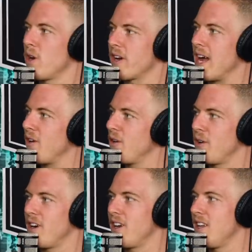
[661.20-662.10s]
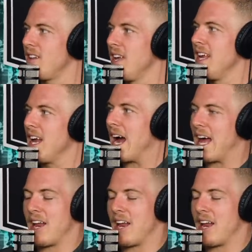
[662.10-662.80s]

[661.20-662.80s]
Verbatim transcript: a workout, you had already, I,